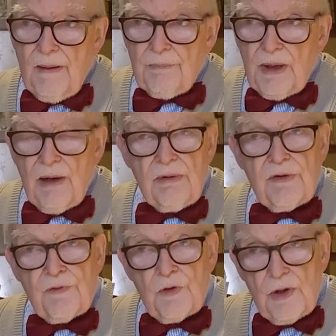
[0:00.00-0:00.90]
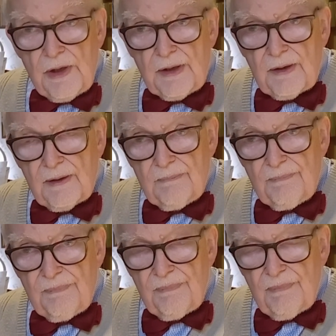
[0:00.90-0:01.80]
Prayer is for us.
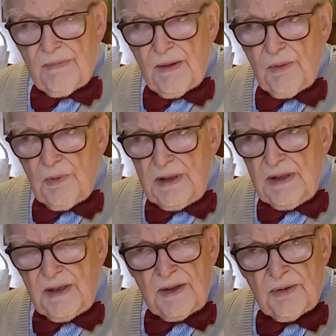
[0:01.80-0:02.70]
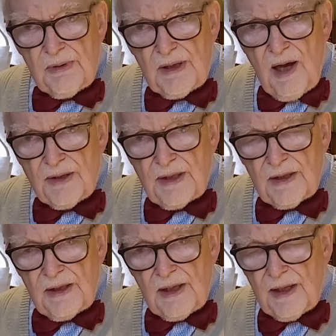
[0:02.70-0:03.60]
We need to
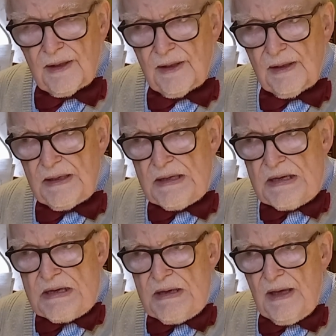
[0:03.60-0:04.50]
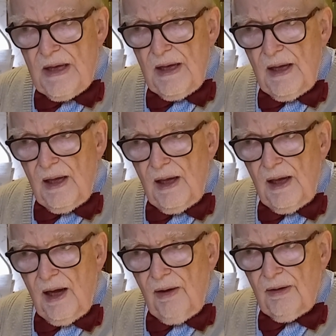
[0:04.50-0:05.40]
articulate
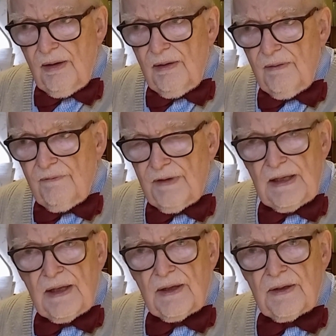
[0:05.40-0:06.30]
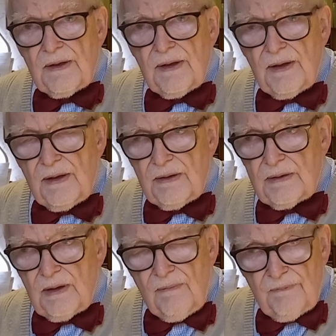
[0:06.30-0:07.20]
our feelings and
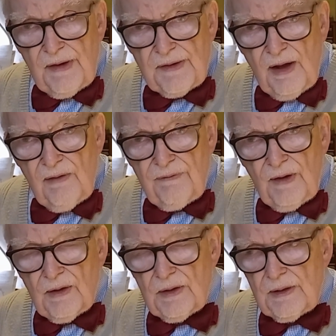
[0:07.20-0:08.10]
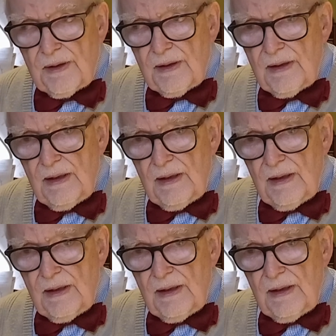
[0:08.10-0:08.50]
confess our faults